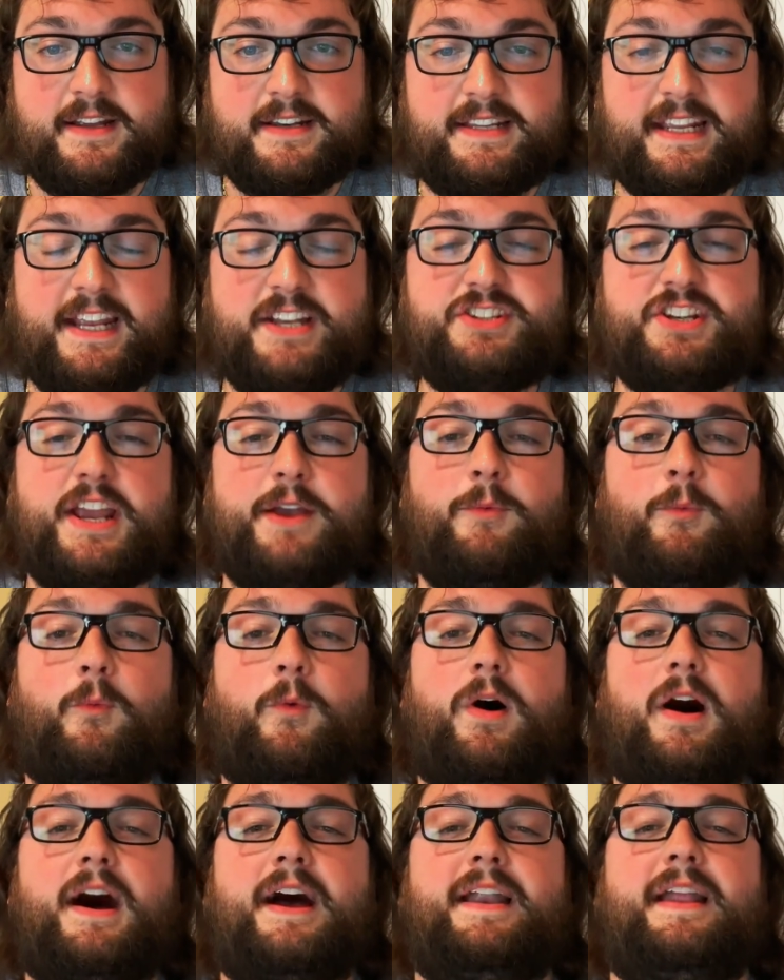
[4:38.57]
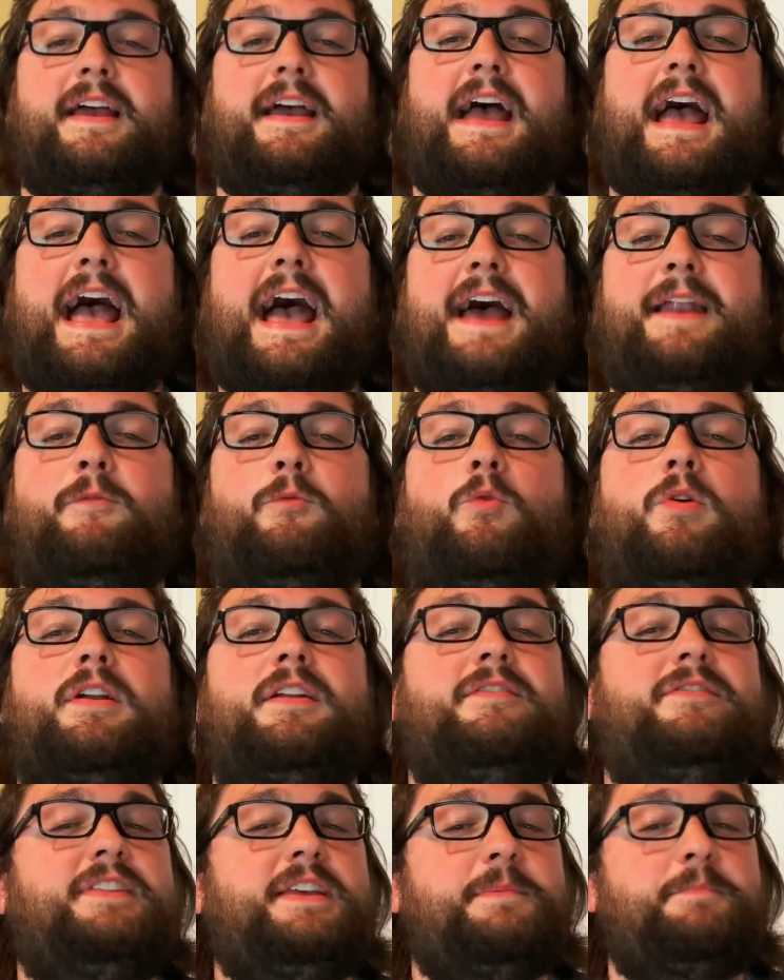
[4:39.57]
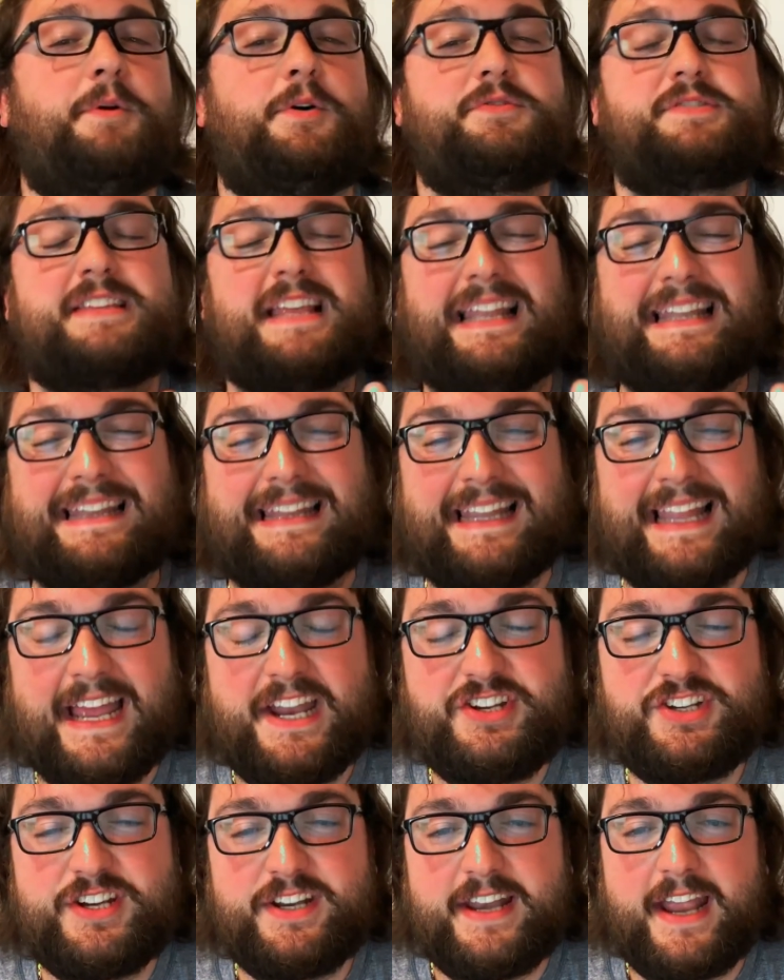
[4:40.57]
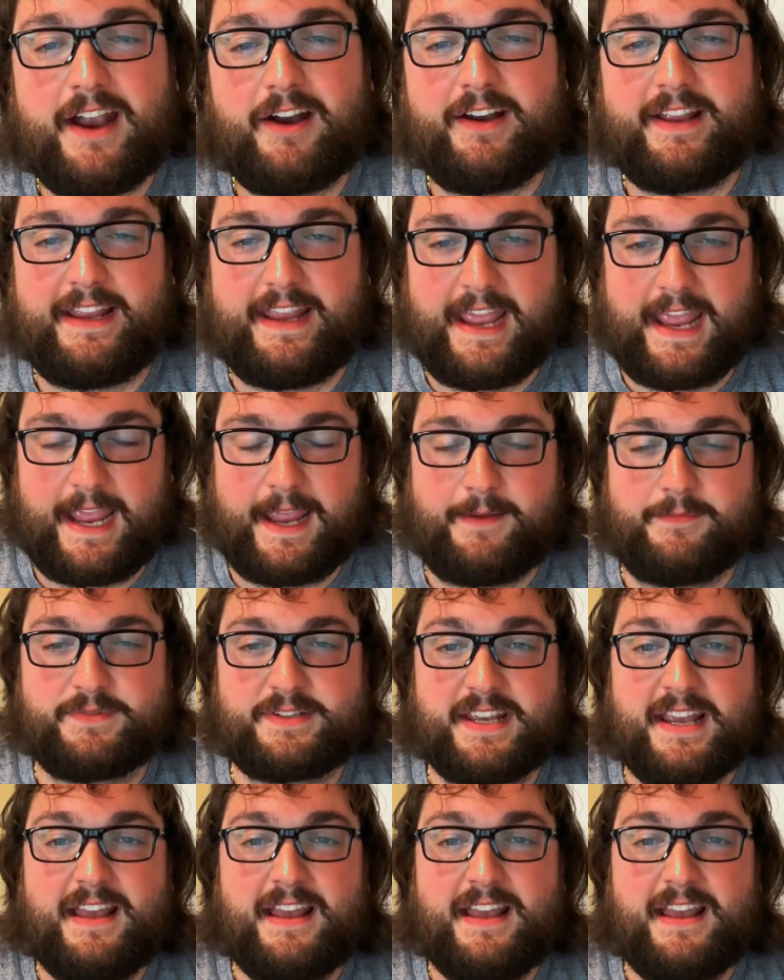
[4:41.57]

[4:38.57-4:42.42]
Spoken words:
TJ Watt had one of the most legendary games